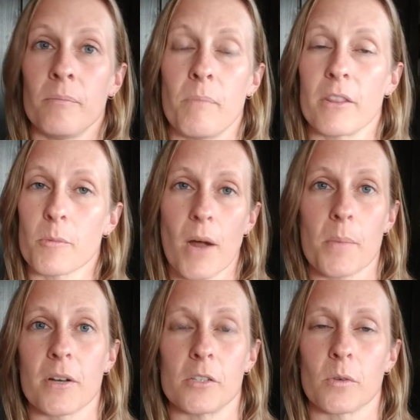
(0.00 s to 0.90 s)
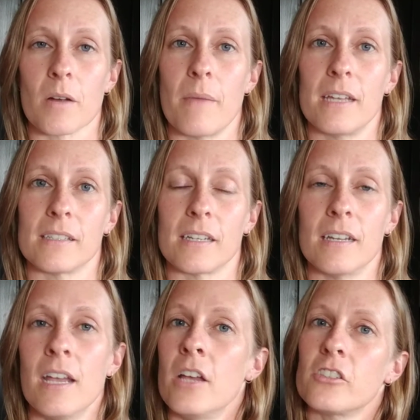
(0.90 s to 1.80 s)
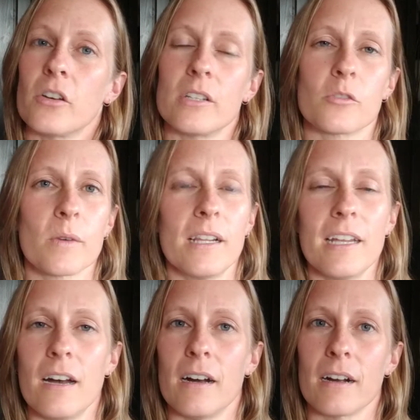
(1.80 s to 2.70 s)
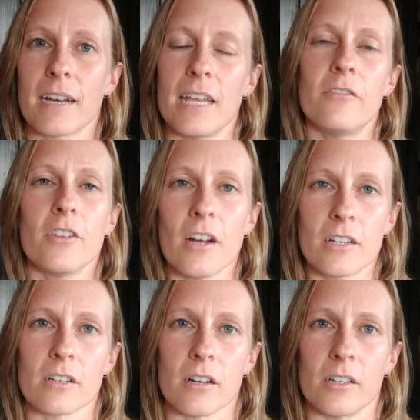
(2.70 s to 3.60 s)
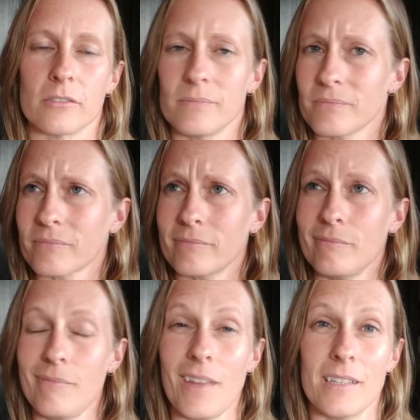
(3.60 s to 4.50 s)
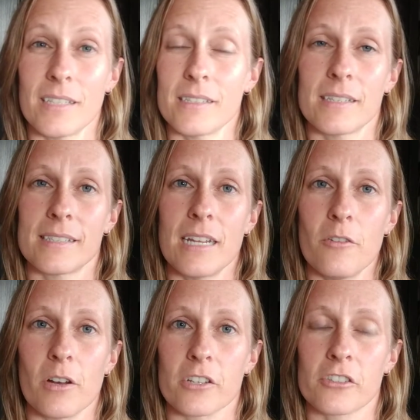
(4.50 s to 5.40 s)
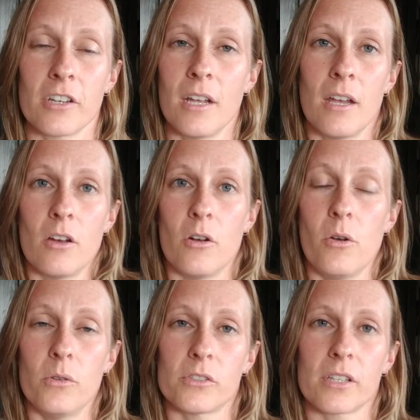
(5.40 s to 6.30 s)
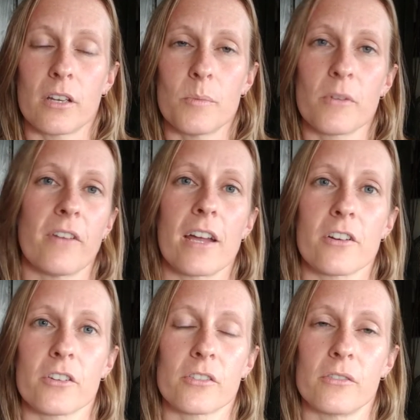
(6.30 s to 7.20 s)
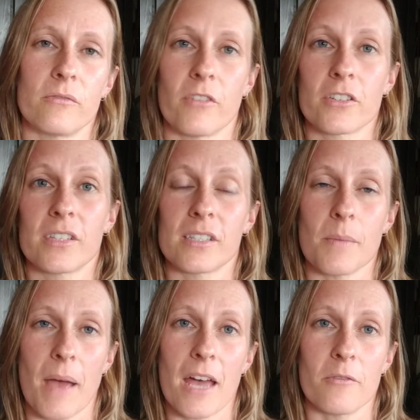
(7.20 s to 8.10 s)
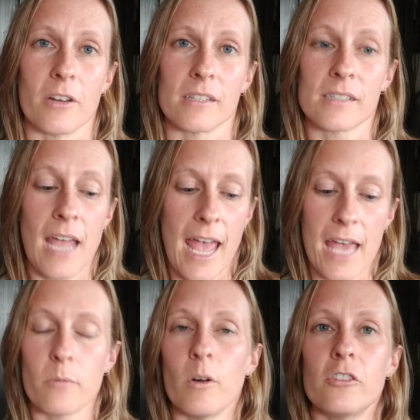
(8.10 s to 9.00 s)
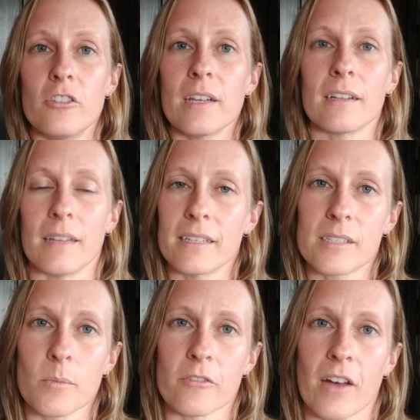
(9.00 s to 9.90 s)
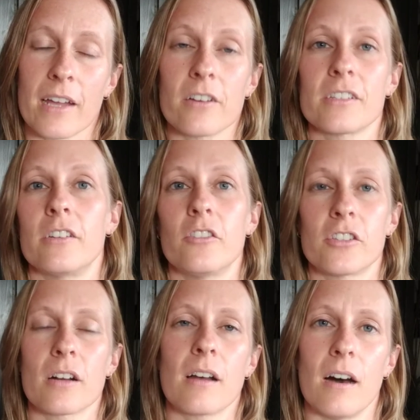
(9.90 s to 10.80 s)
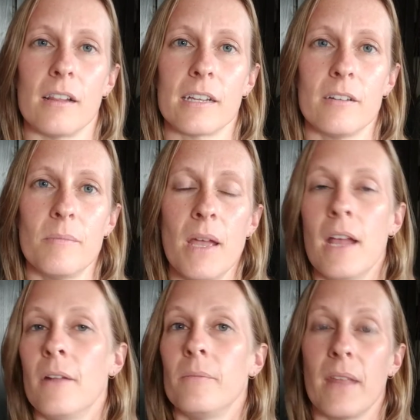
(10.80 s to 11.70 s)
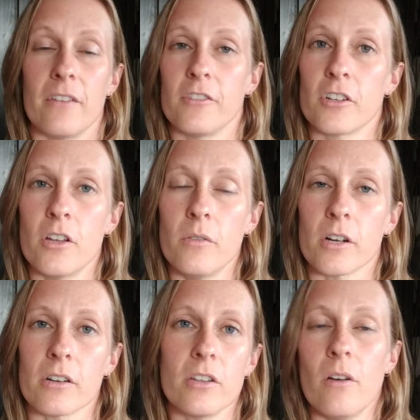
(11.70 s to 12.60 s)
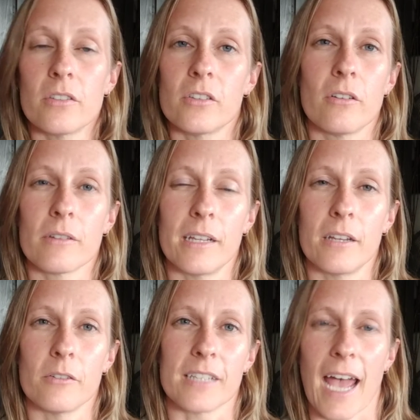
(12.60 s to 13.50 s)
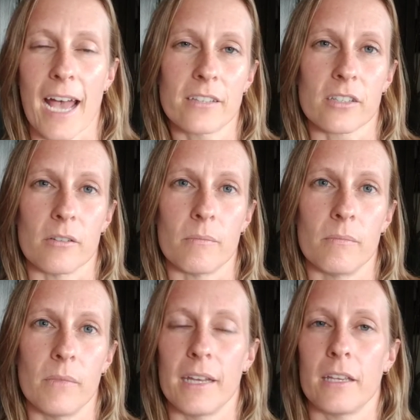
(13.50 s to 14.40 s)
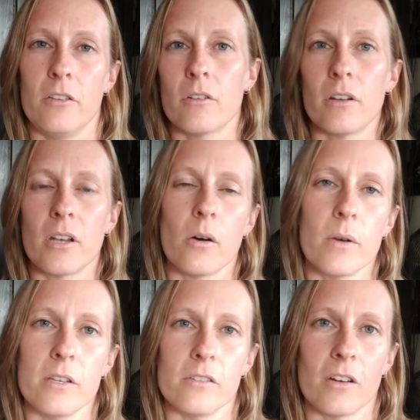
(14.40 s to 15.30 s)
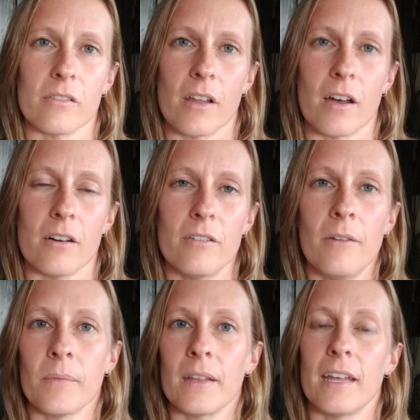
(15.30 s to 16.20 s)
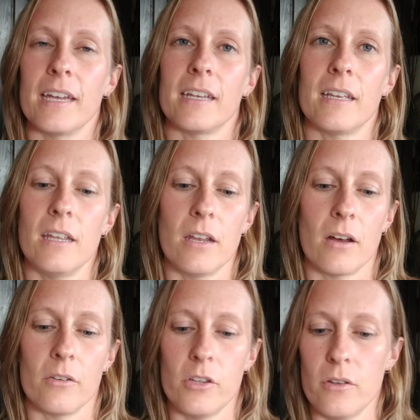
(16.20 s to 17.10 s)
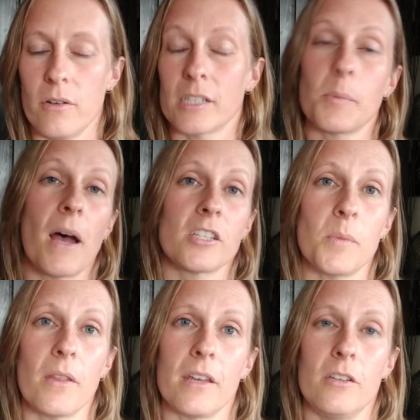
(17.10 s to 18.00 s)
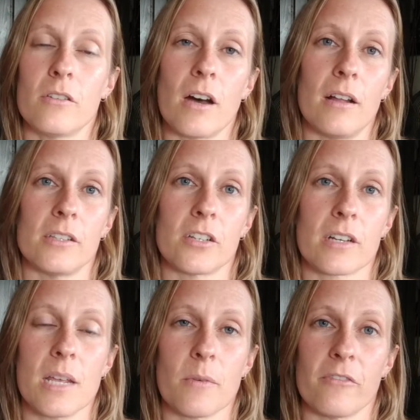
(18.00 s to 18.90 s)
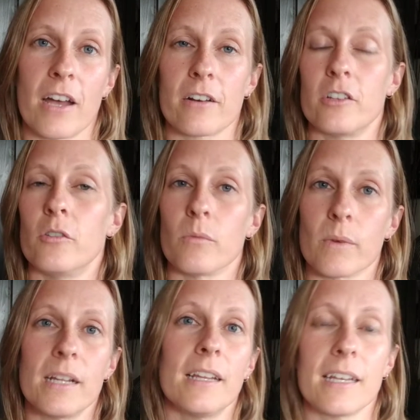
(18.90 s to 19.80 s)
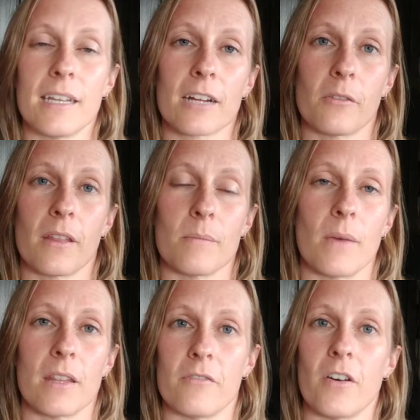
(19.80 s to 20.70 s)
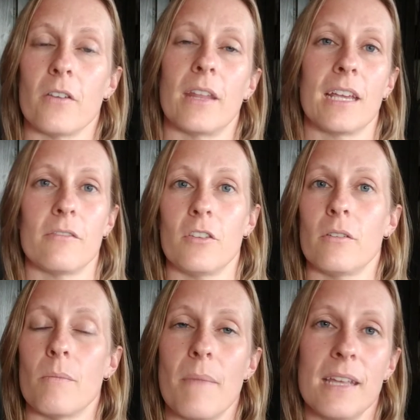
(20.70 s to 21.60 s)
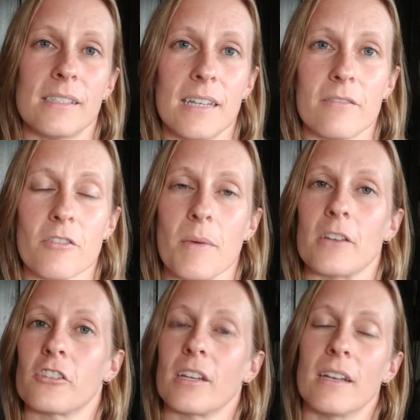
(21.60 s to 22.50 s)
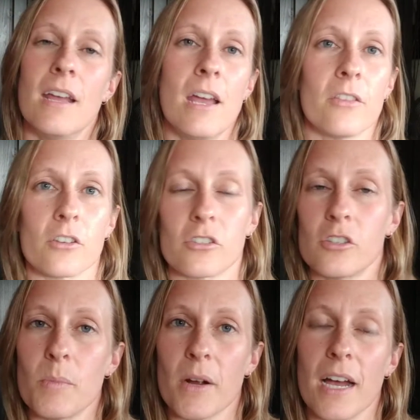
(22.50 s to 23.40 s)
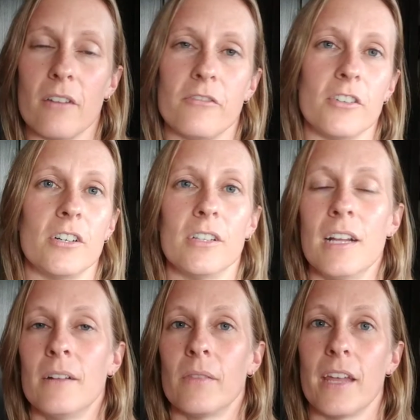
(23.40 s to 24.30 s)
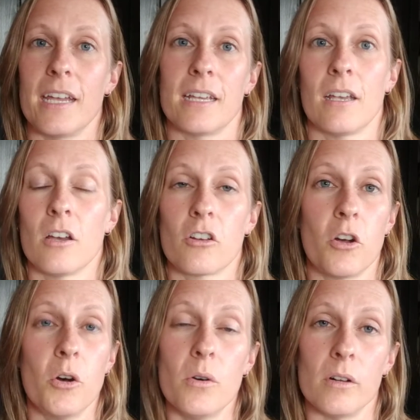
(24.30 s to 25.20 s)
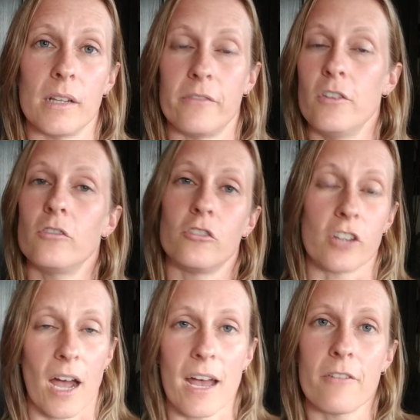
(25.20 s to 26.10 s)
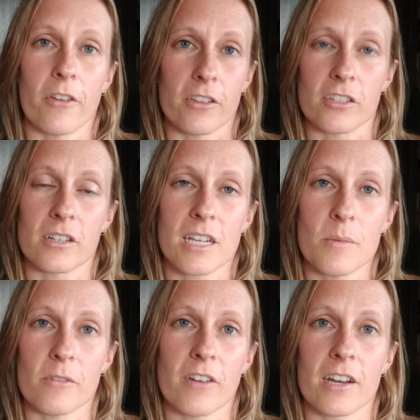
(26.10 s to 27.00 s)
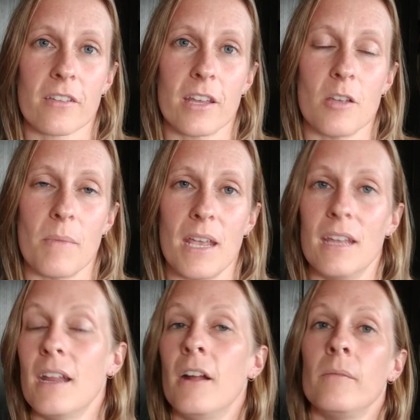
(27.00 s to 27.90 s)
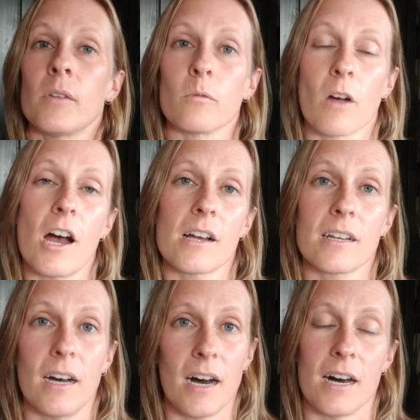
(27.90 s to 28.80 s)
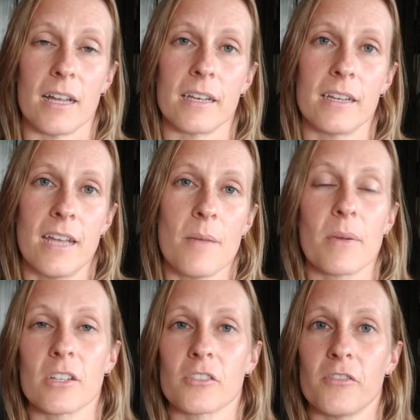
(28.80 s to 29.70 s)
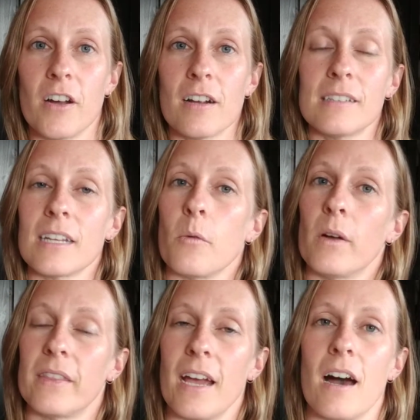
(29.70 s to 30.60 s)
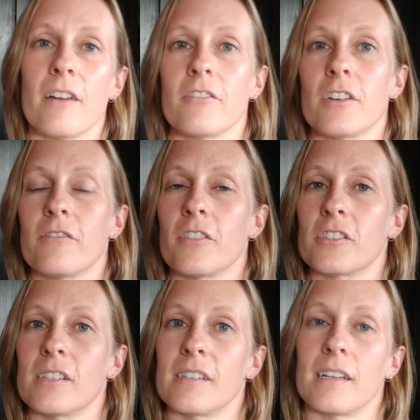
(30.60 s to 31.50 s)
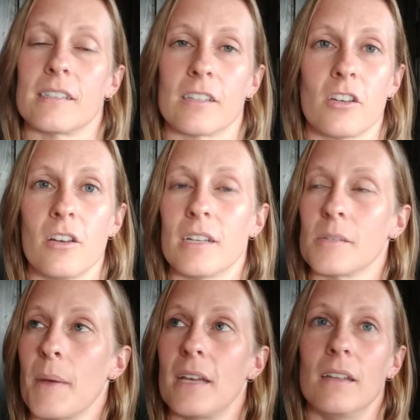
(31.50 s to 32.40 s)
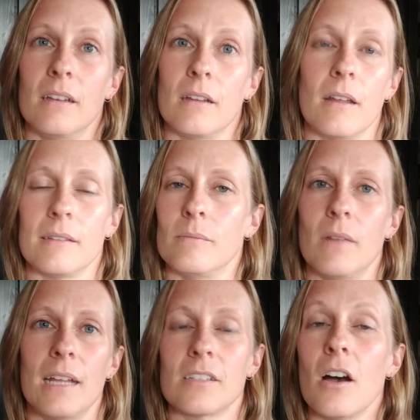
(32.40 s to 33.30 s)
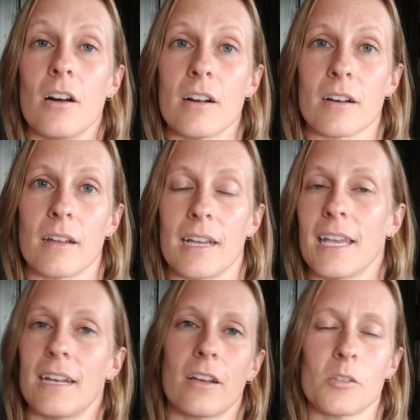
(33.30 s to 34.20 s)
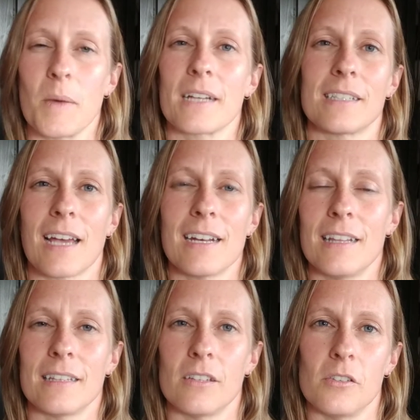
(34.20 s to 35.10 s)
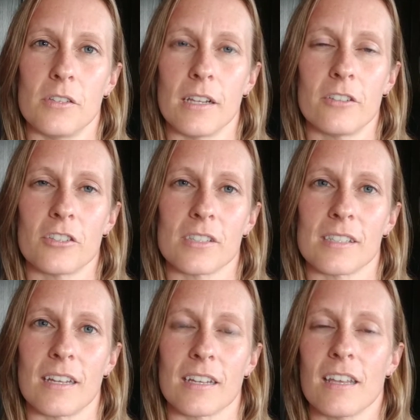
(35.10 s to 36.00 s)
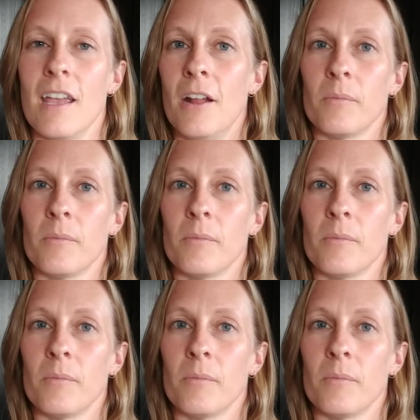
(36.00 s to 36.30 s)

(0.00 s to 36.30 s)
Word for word: But their properties were amazing. So it's really hard if you're on your own to distinguish who's the good providers versus the bad ones. And once you get a list of providers and you start calling them, if you're newer, you also don't really know what to ask them. Like, you don't know what you don't know. Like, you know, you it's possible that you call a turnkey provider and you really connect with them on the phone. They give you amazing information. They're super helpful. Like, cool. If you jive with a turnkey provider that you meet, rock on. But as far as like what they offer versus like is it good, is it bad, you, it, it's hard. Again, it goes back to kind of like the due diligence thing.